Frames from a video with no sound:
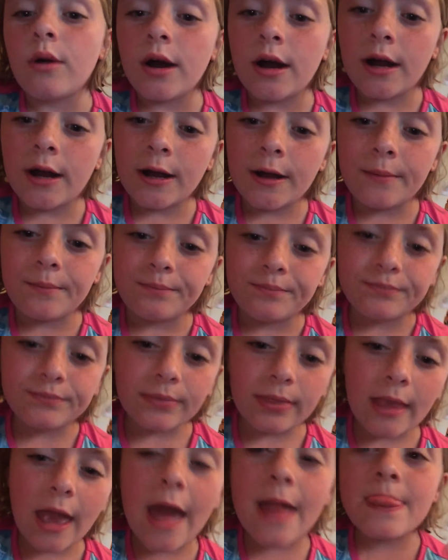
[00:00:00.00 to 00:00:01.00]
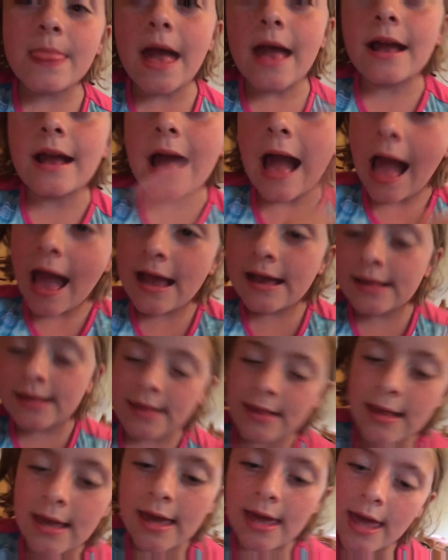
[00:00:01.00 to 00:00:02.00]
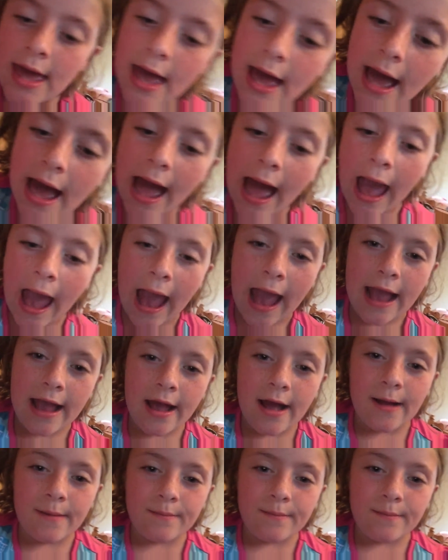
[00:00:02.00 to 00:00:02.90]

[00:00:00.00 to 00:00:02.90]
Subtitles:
and then, guys, I